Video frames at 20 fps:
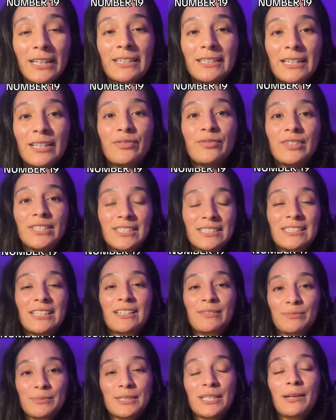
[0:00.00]
That definitely
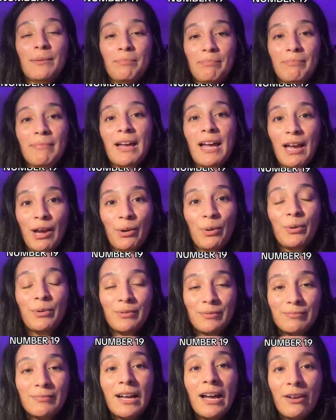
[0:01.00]
sums up
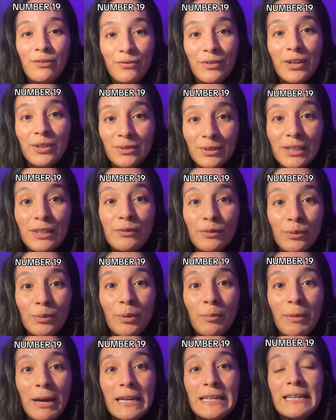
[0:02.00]
how I felt living
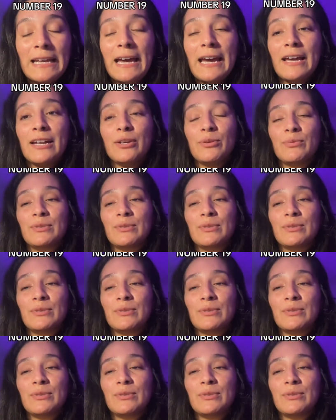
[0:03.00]
with my dad.